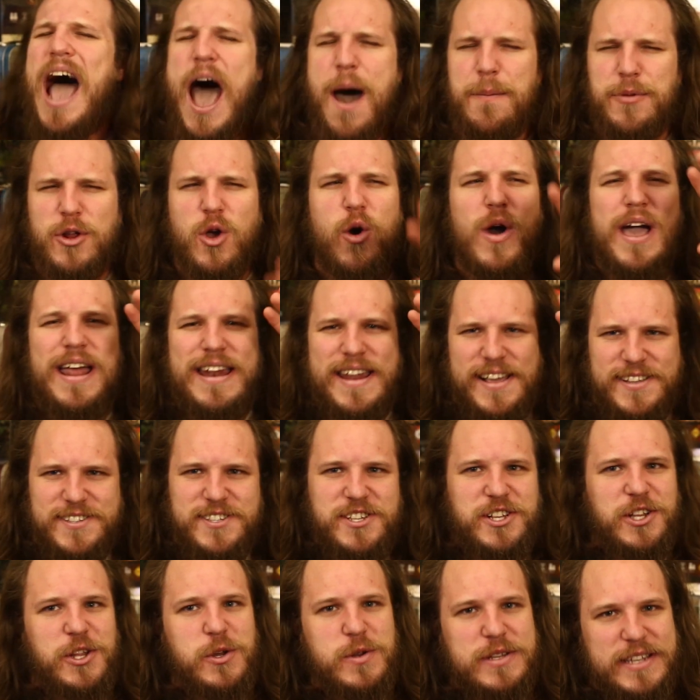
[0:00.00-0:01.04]
I'm gonna go ahead and
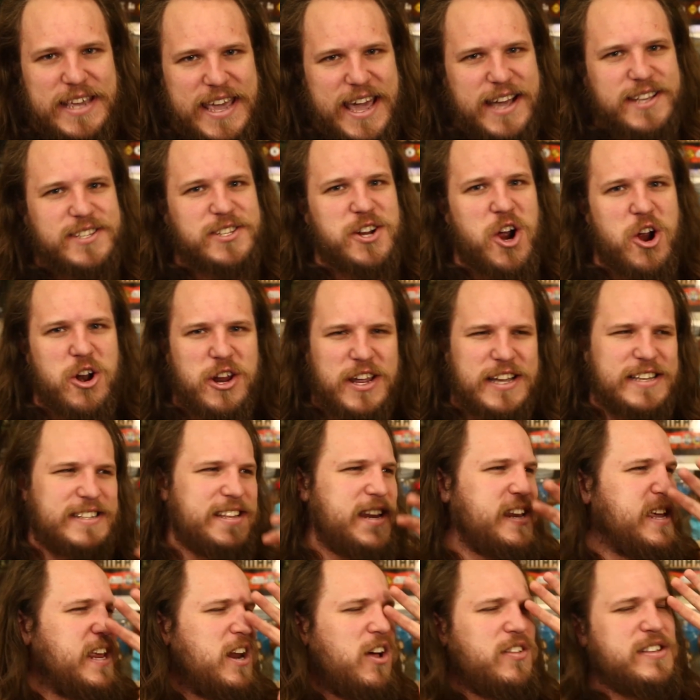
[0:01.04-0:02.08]
exclude Kickstarter because
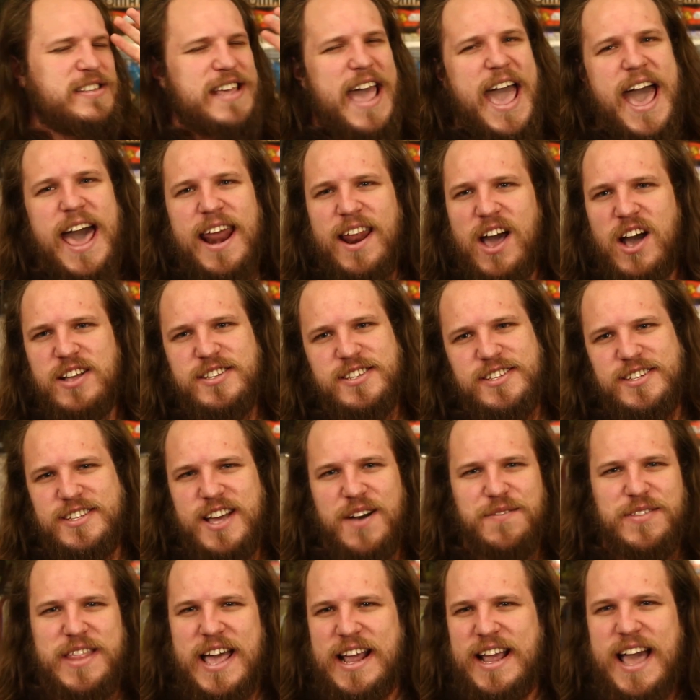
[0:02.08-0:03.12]
then you get all these add-ons and
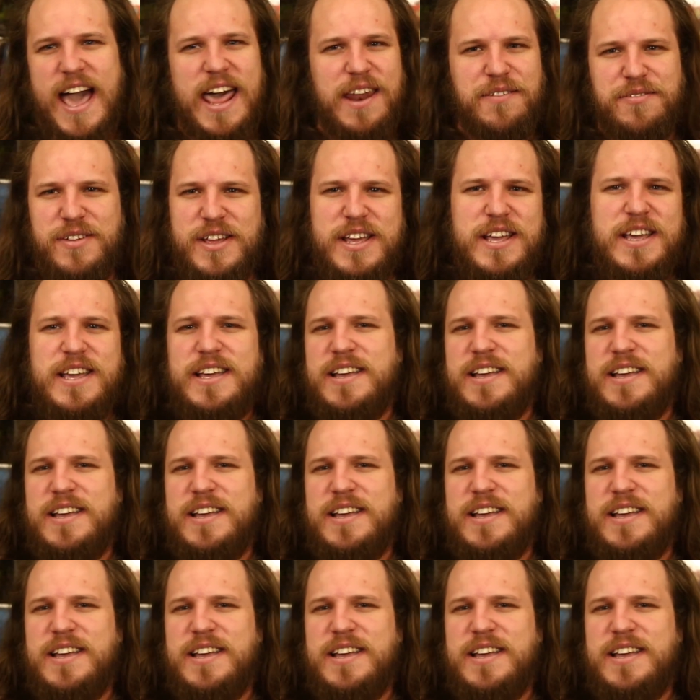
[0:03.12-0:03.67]
stuff and that kind of,